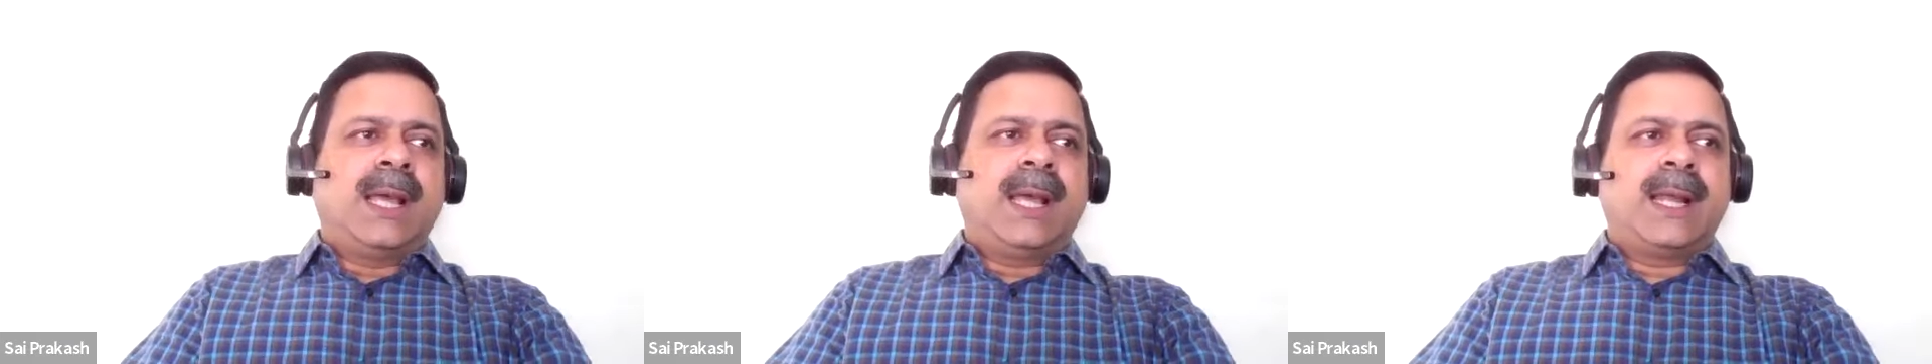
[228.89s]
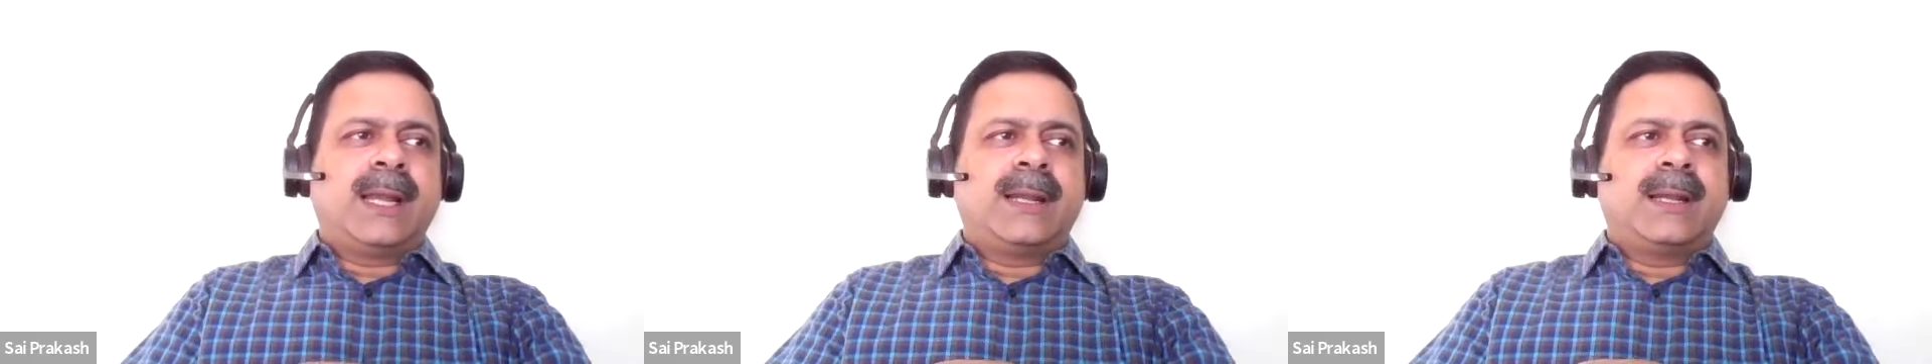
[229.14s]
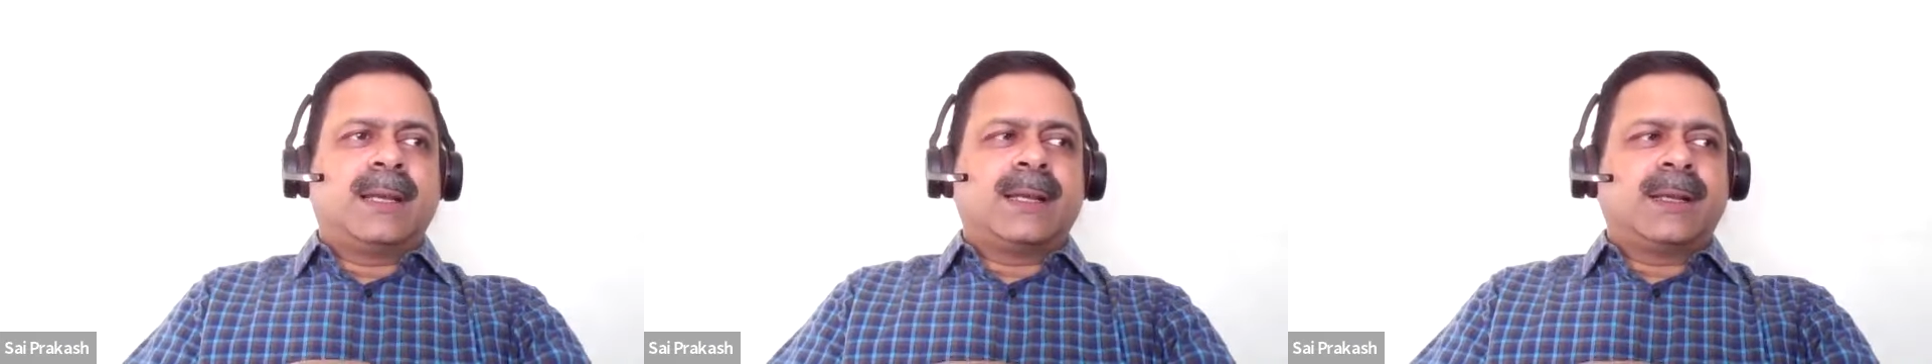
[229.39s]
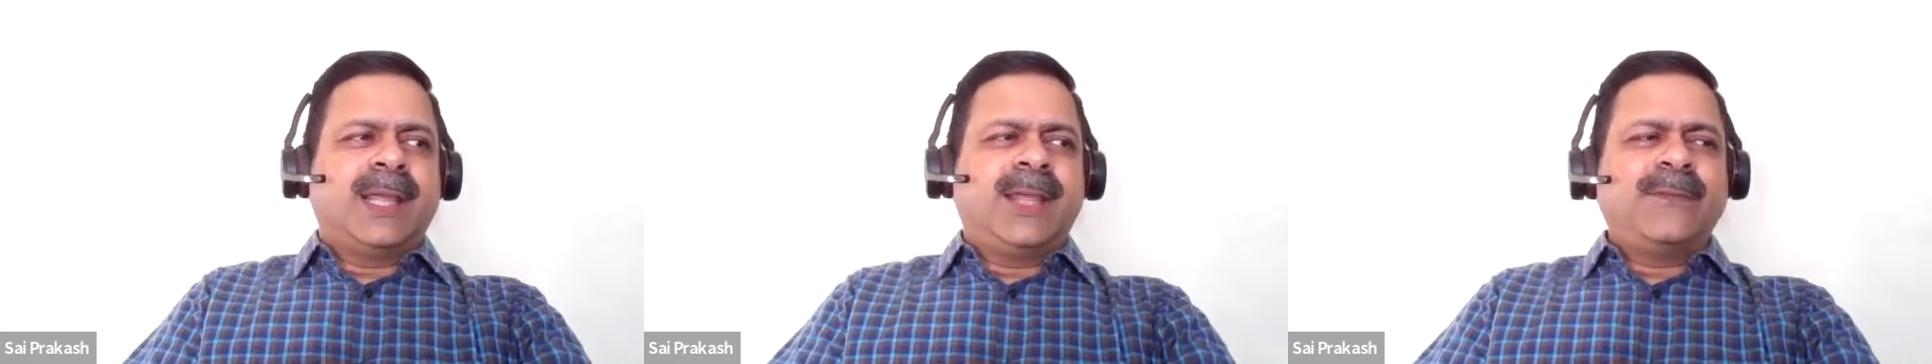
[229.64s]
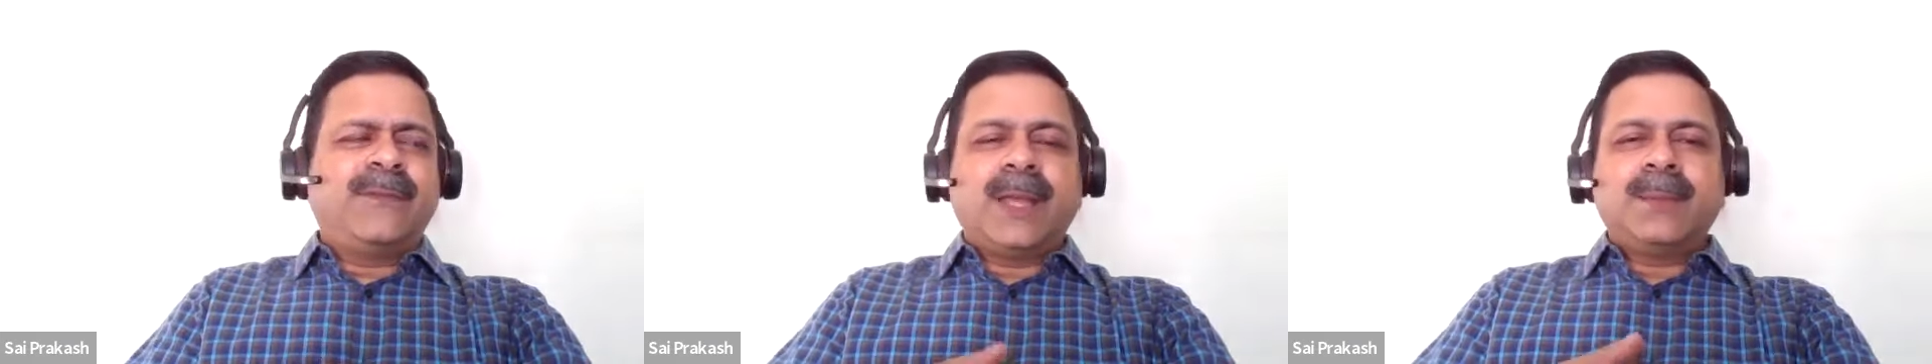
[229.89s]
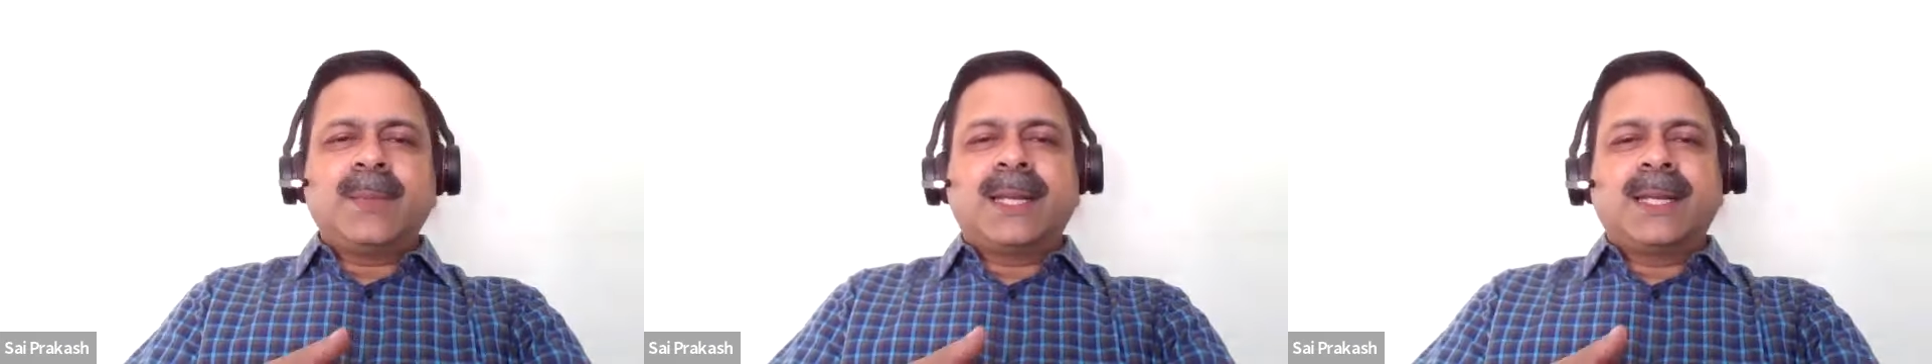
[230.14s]
And uh, if
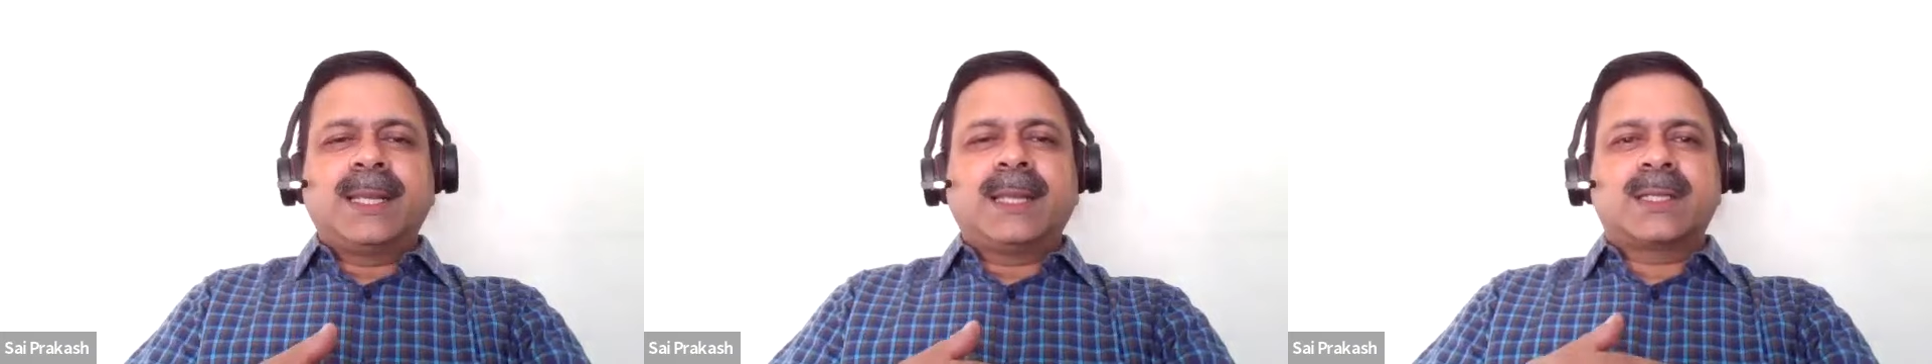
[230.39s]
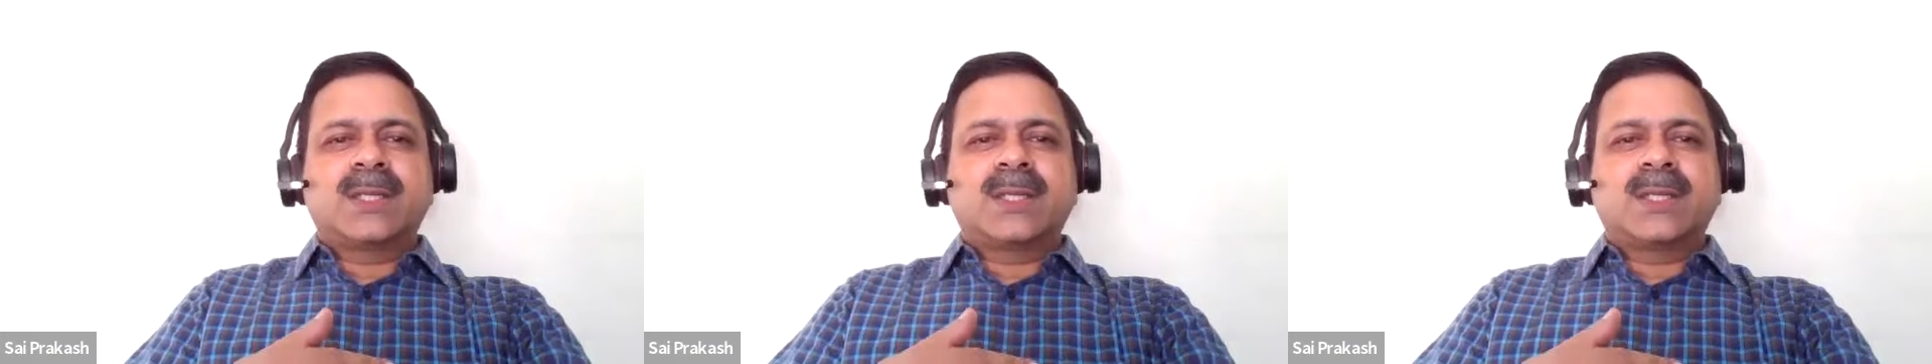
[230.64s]
I'm getting a,